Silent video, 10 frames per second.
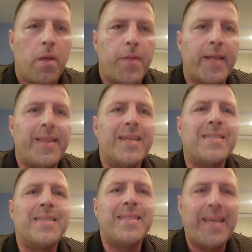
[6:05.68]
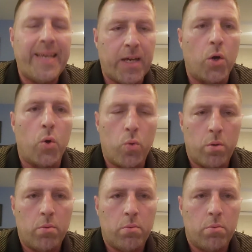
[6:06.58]
that this deal
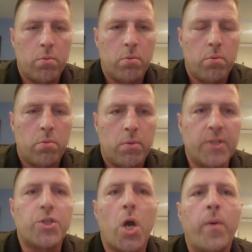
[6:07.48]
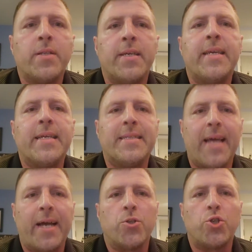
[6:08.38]
is going to get
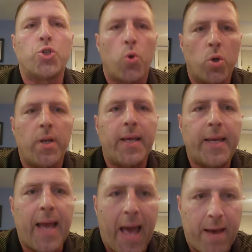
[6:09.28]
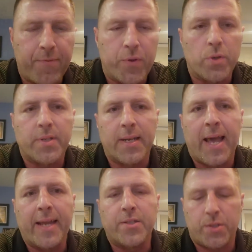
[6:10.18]
done shortly after
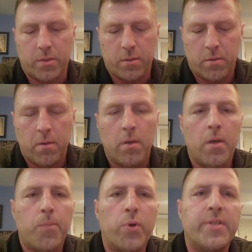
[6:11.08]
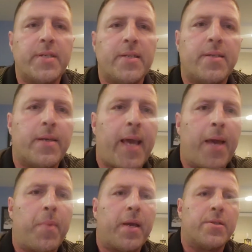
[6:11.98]
tonight's preseason
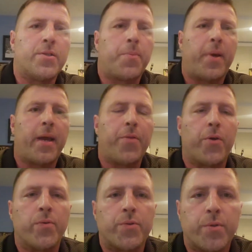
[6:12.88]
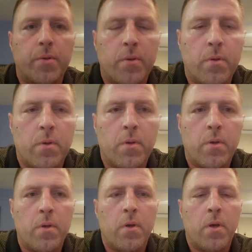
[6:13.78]
game against the Panthers.
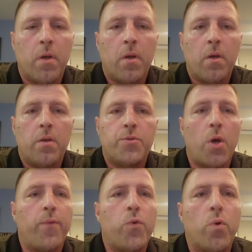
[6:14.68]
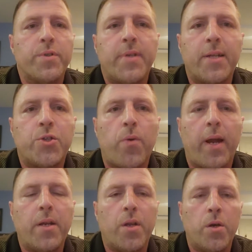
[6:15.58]
So, of course, that's
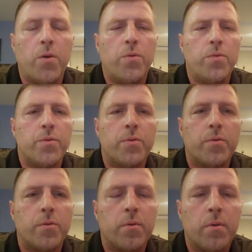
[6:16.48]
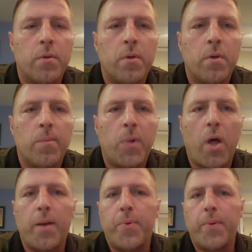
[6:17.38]
great news. But a
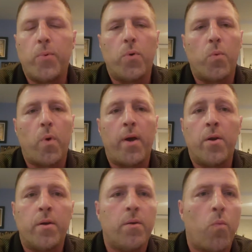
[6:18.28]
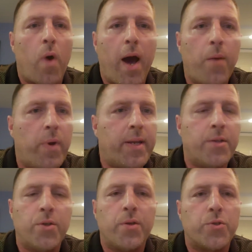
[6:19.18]
lot of people were wondering why we didn't
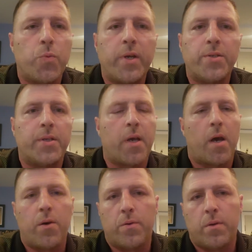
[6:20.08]
do this weeks ago.